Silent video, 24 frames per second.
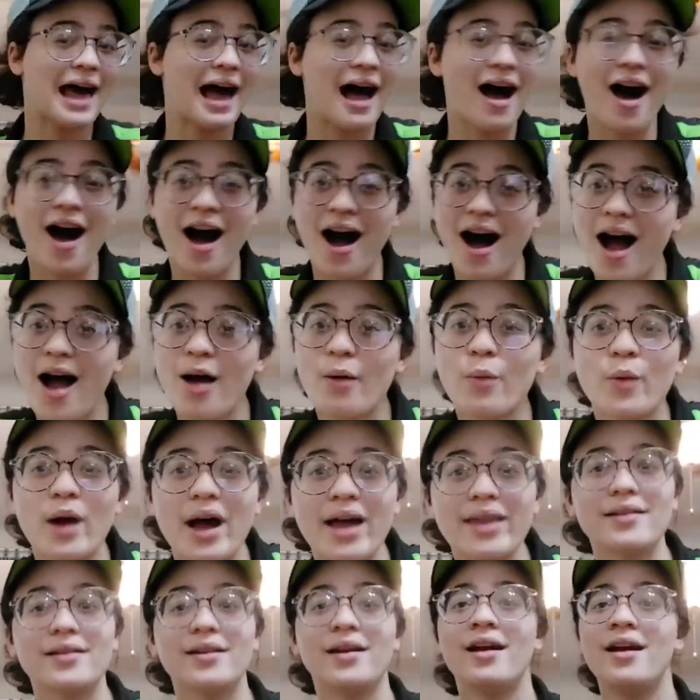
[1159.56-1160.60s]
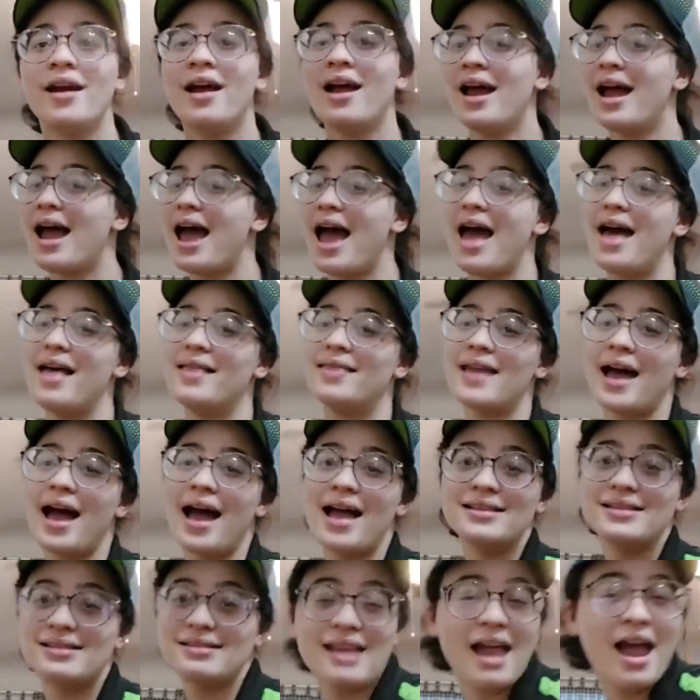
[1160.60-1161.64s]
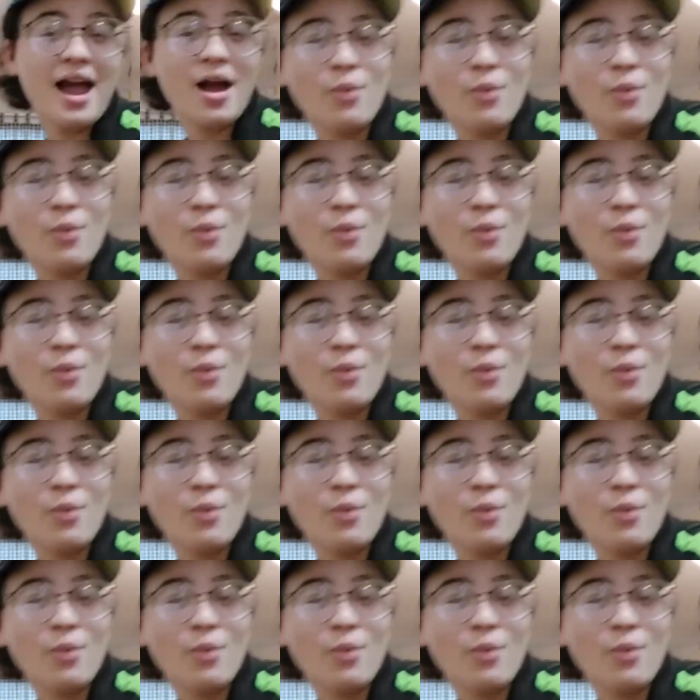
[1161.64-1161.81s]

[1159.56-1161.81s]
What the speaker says: hot weather. And stay